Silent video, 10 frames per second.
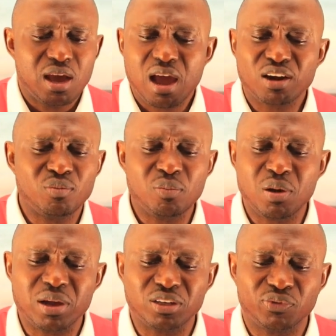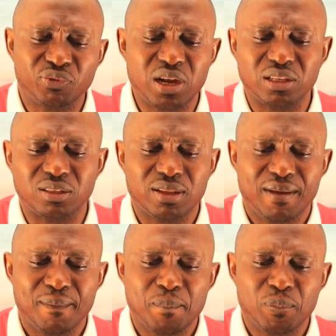I remember my friend,
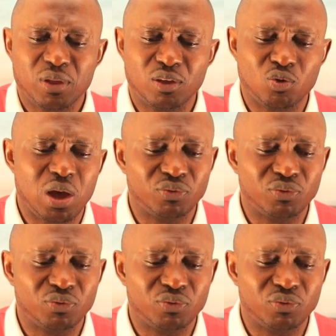you know,